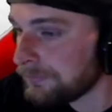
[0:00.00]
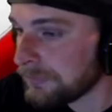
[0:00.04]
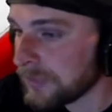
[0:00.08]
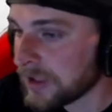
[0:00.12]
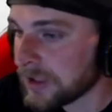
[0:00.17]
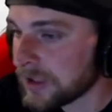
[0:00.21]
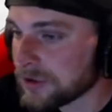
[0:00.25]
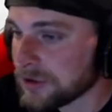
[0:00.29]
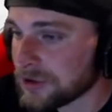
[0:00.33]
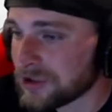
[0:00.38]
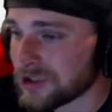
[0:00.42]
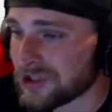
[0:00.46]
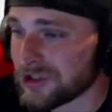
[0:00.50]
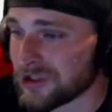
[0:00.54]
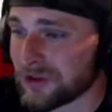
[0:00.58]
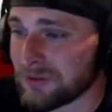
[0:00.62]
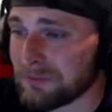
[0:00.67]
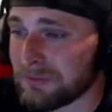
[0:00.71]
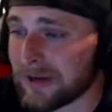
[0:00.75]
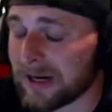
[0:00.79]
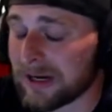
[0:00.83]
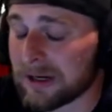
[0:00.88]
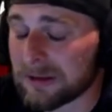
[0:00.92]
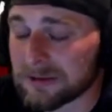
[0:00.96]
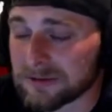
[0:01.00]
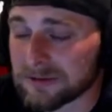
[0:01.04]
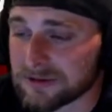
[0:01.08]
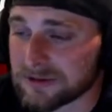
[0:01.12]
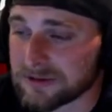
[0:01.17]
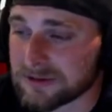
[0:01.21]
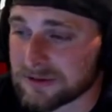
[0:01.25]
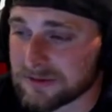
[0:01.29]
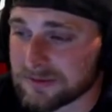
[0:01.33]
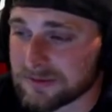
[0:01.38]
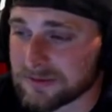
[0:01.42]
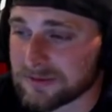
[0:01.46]
should
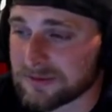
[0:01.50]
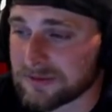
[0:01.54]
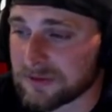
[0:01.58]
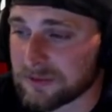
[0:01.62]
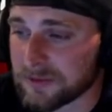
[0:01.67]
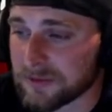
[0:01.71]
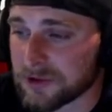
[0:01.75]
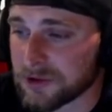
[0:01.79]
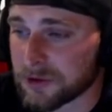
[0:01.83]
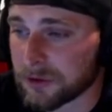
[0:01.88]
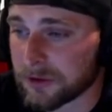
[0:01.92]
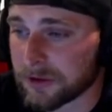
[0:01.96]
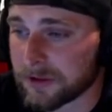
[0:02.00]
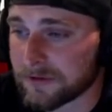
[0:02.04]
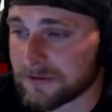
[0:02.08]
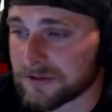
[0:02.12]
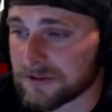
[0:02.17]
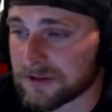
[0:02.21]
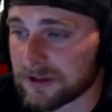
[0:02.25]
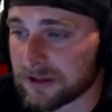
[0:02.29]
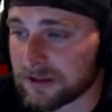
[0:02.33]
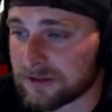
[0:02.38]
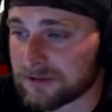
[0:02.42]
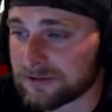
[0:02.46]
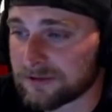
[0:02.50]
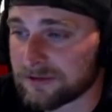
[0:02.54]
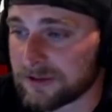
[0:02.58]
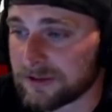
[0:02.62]
bounce majority of stuff.